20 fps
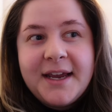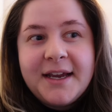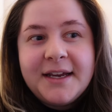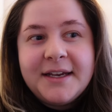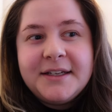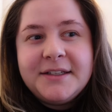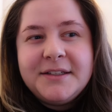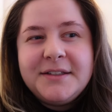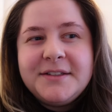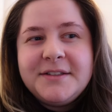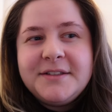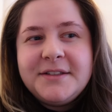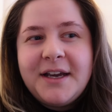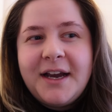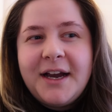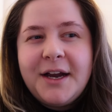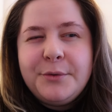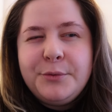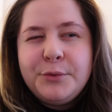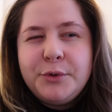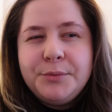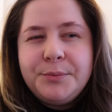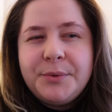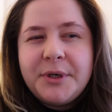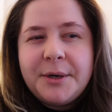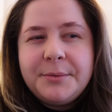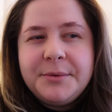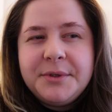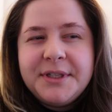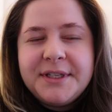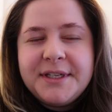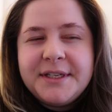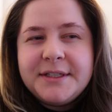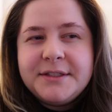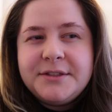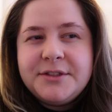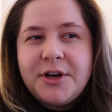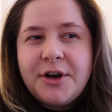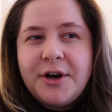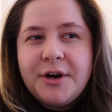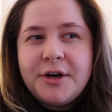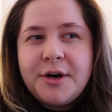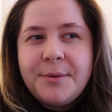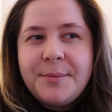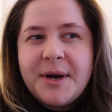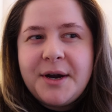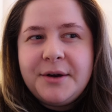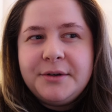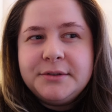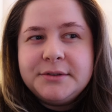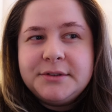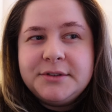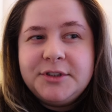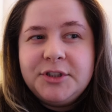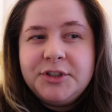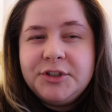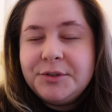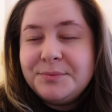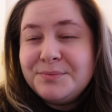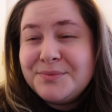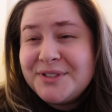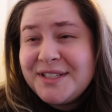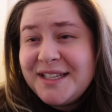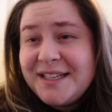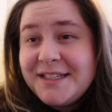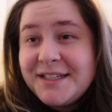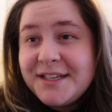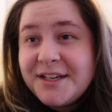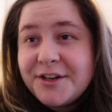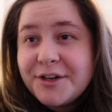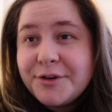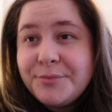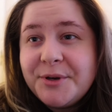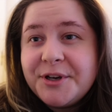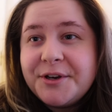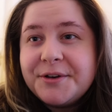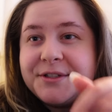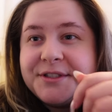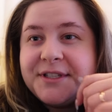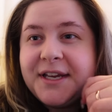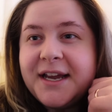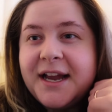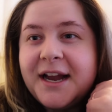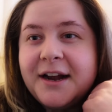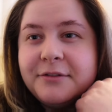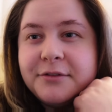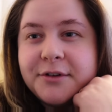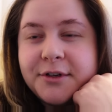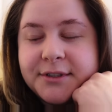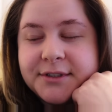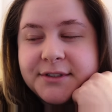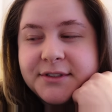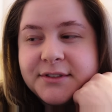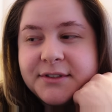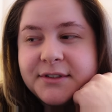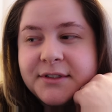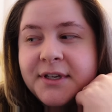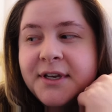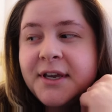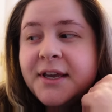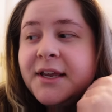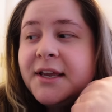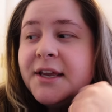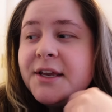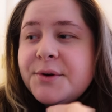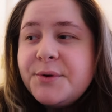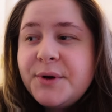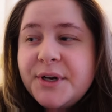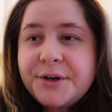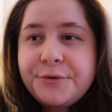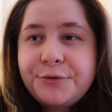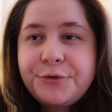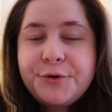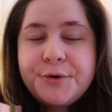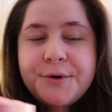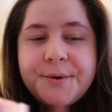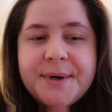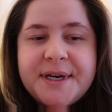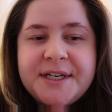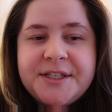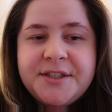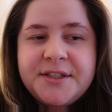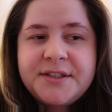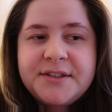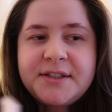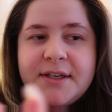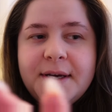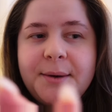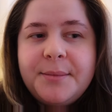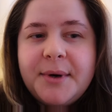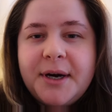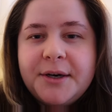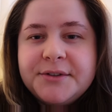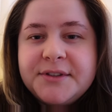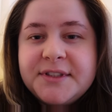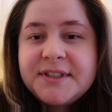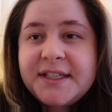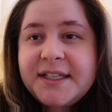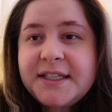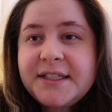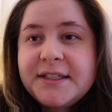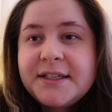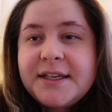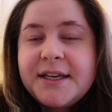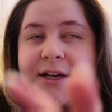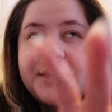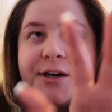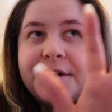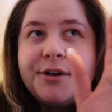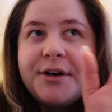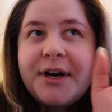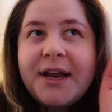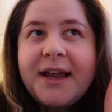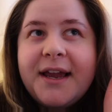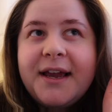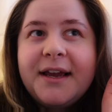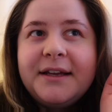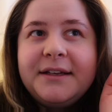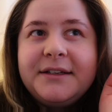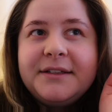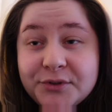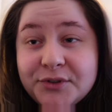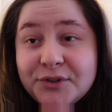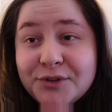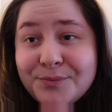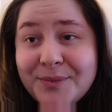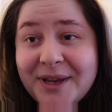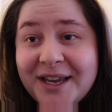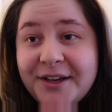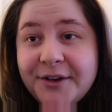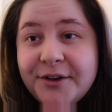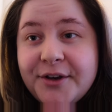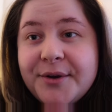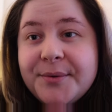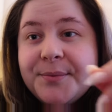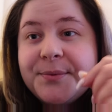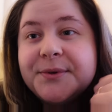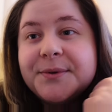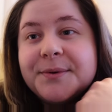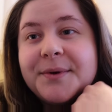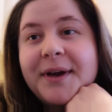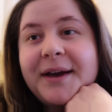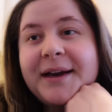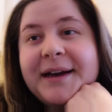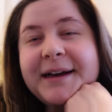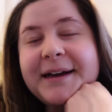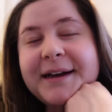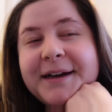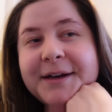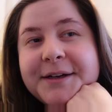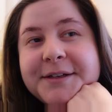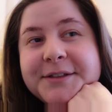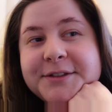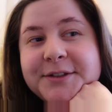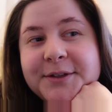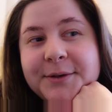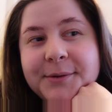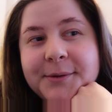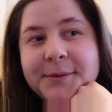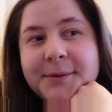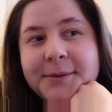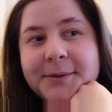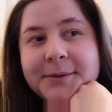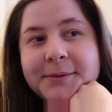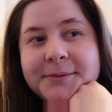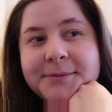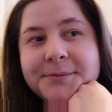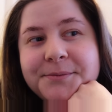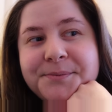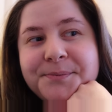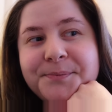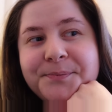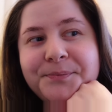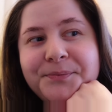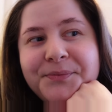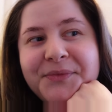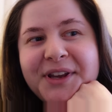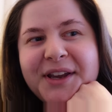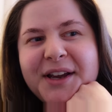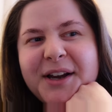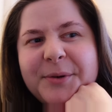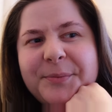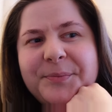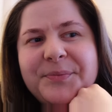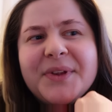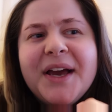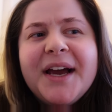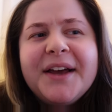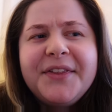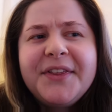and I will probably talk about some skincare because I have gotten quite a few questions about skincare and also makeup. So yeah, I